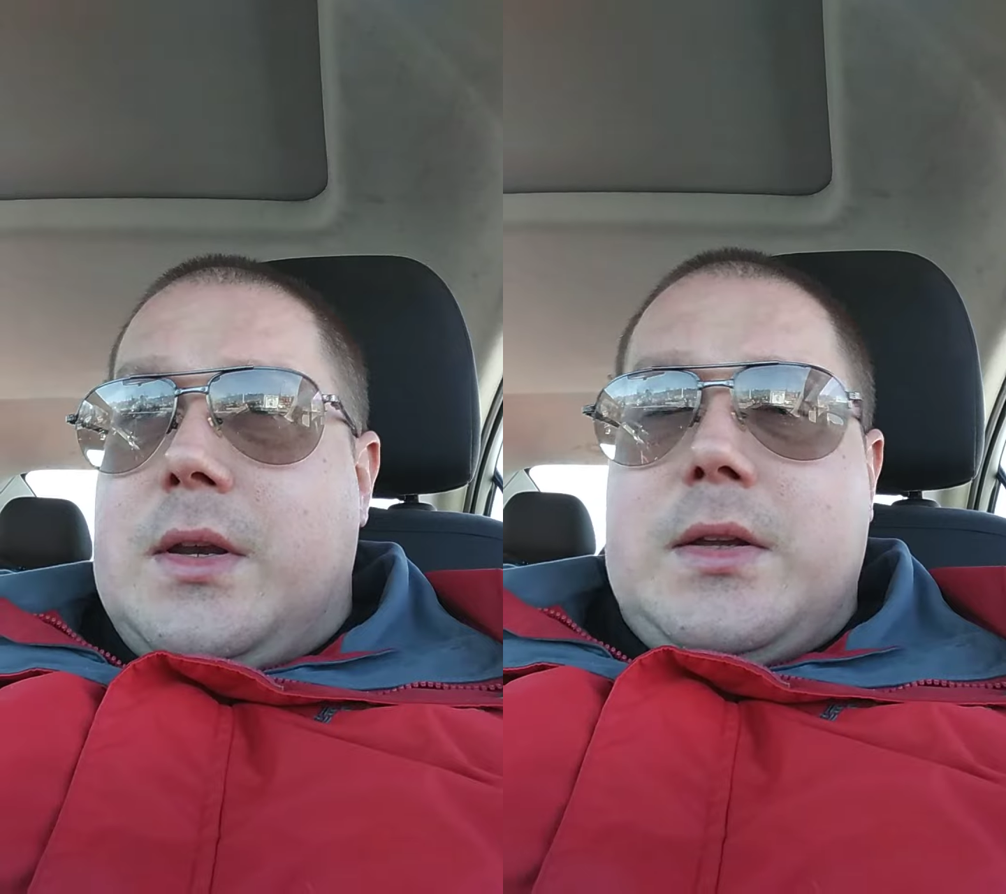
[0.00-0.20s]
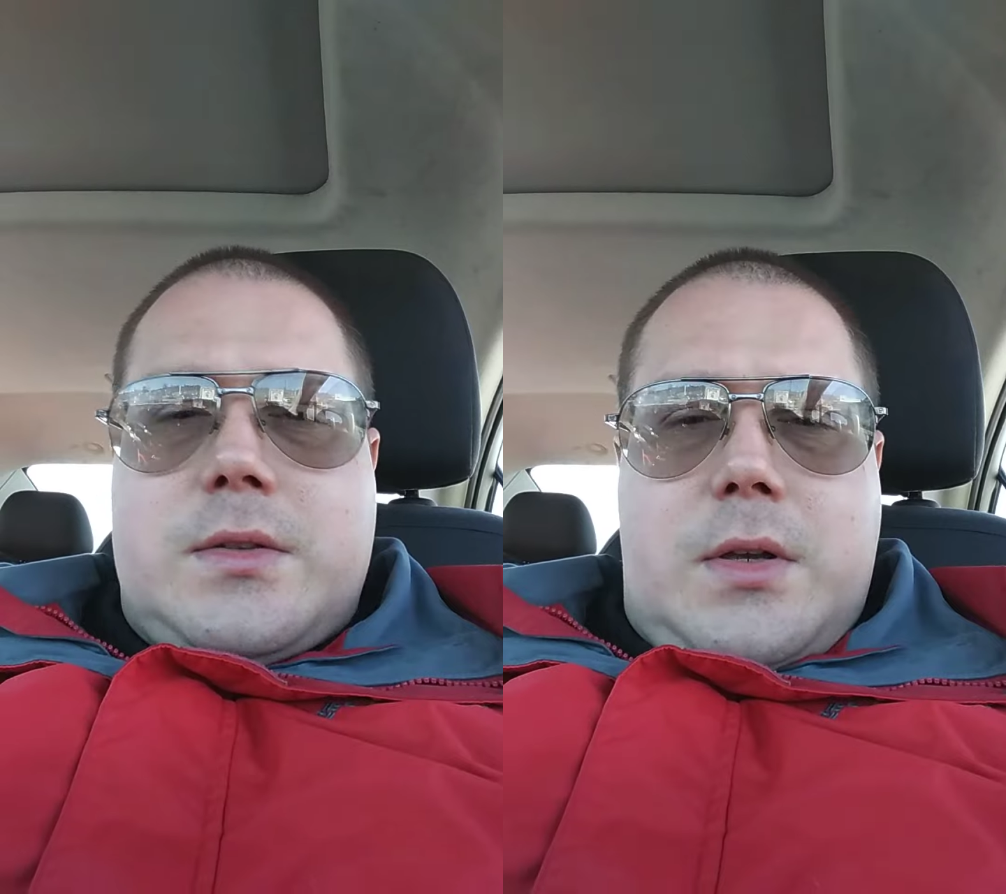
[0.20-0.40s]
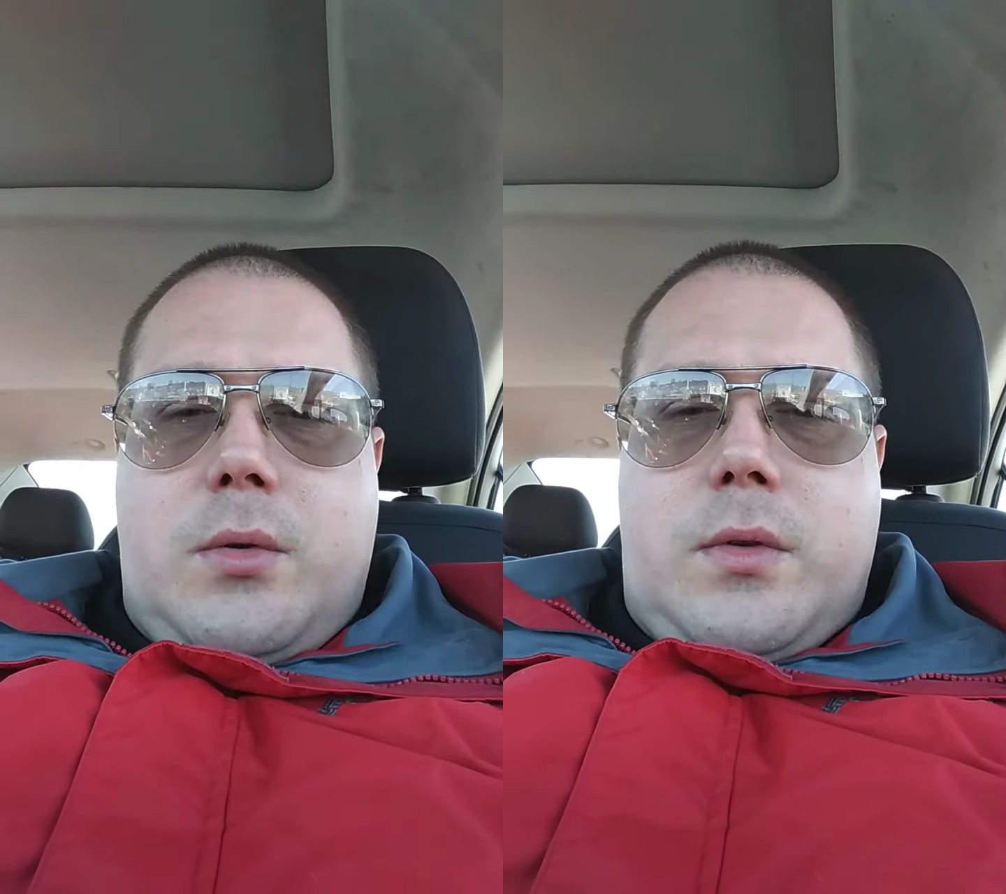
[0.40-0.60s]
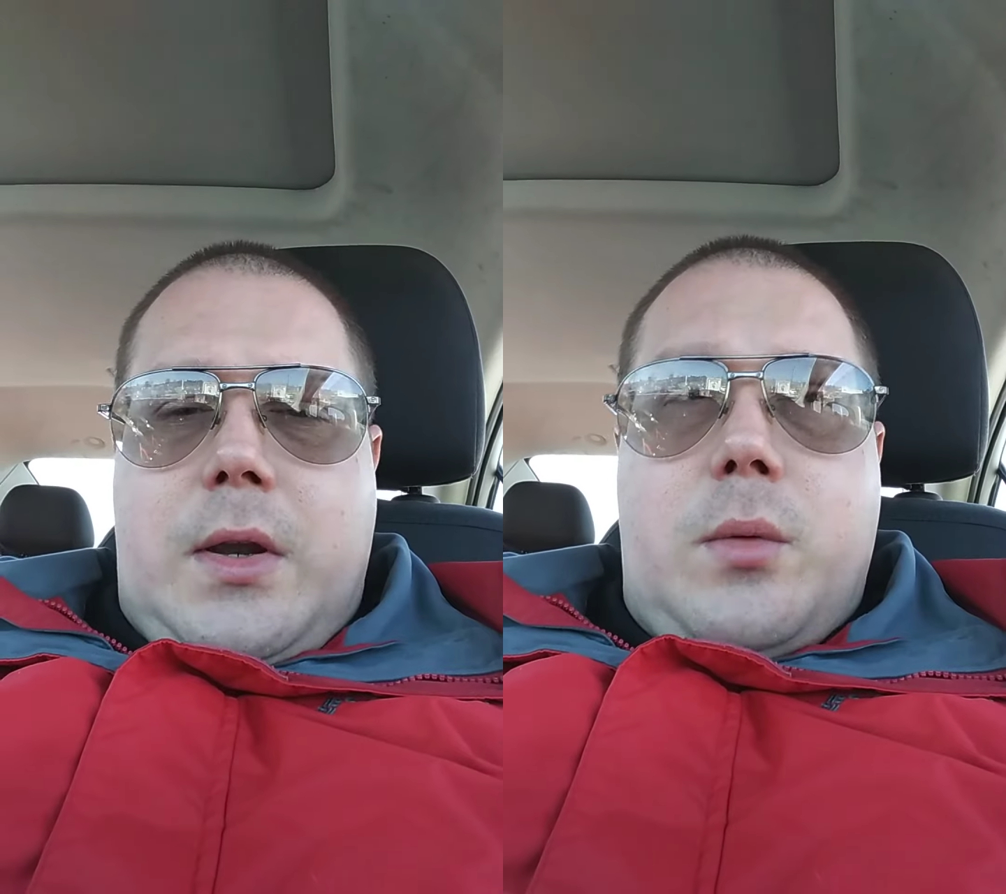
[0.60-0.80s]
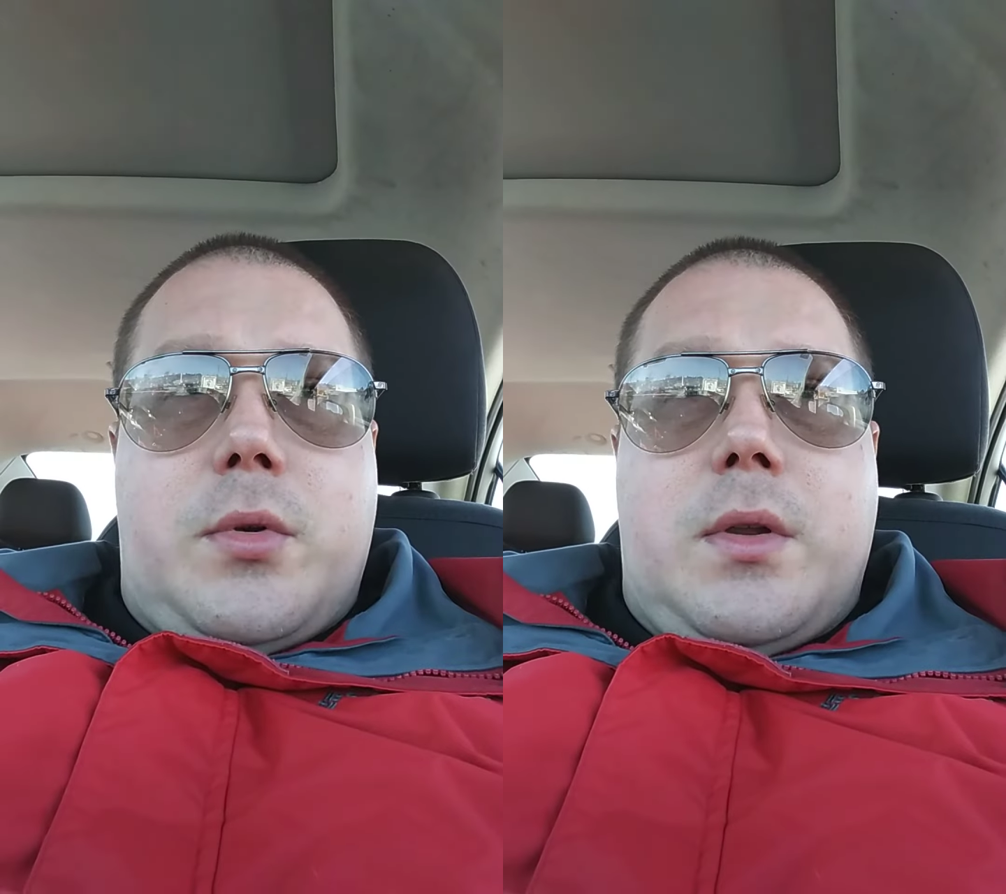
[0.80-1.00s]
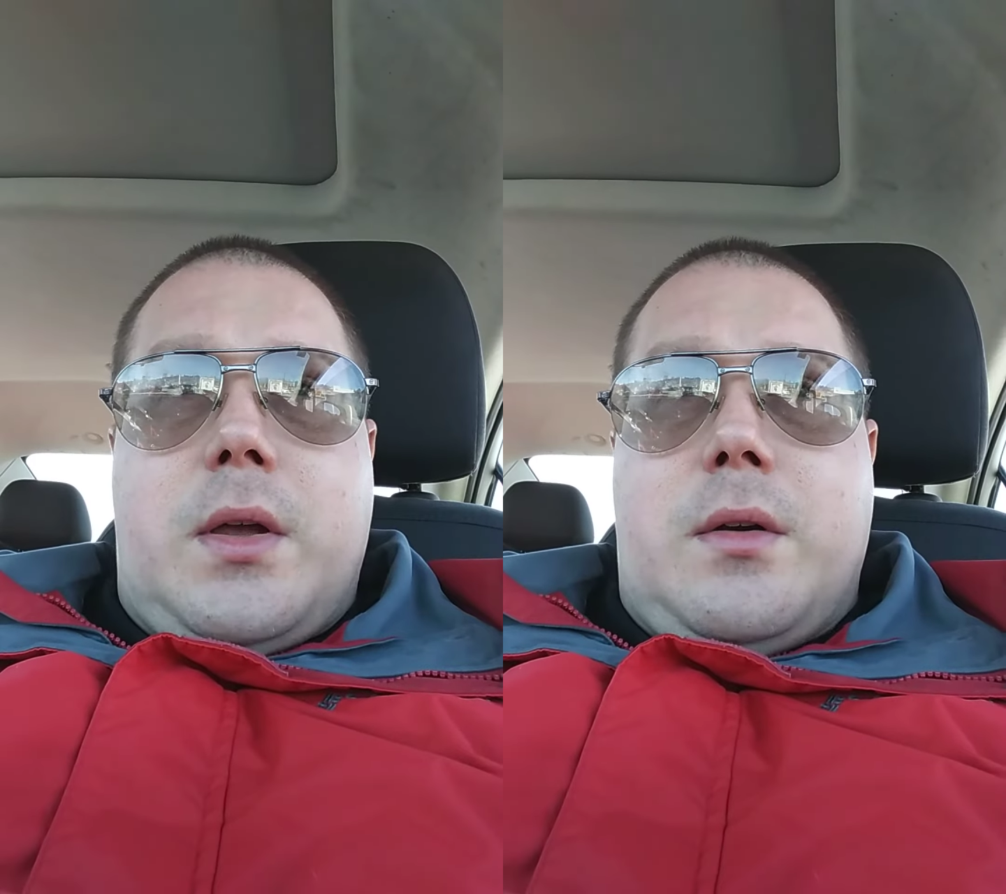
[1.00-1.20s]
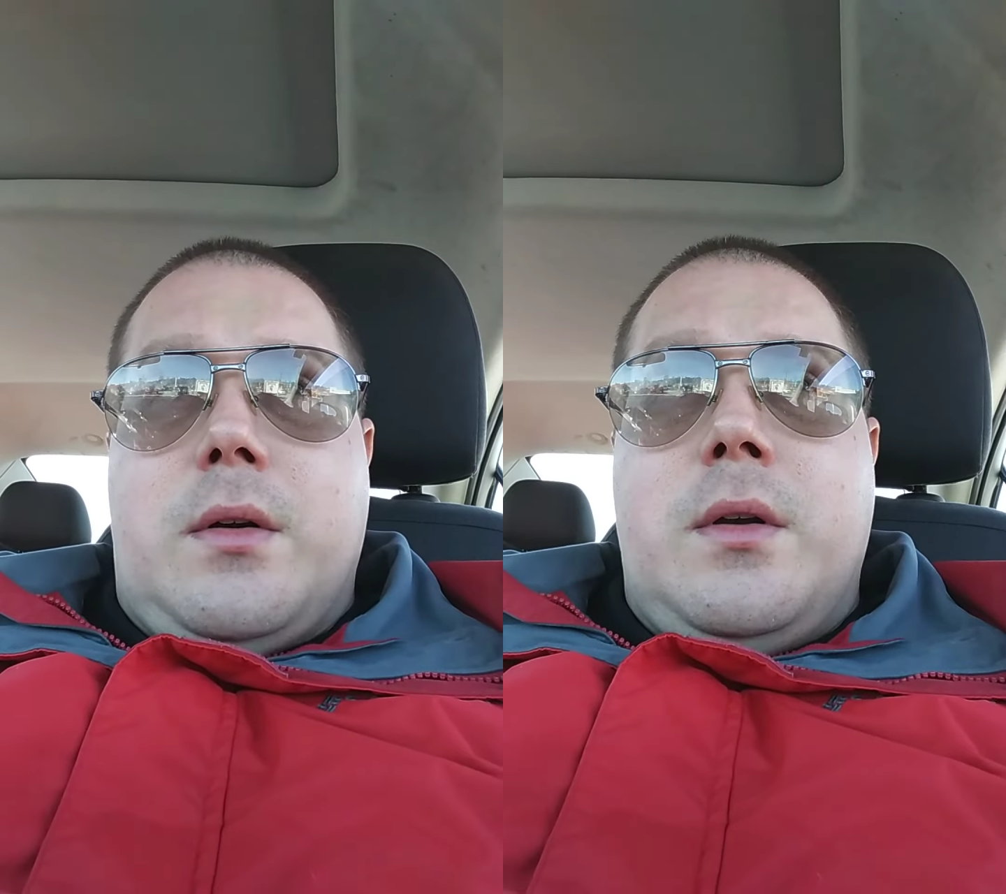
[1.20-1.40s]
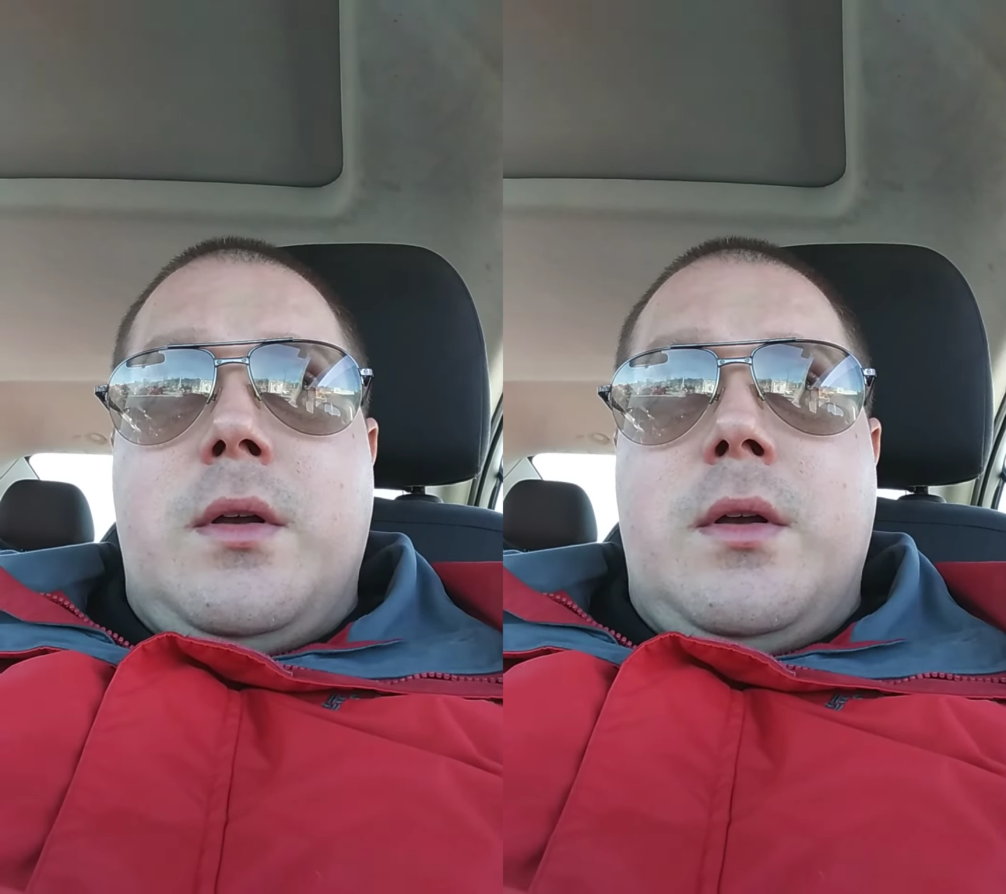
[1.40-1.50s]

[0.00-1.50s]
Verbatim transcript: innate skills that help you later.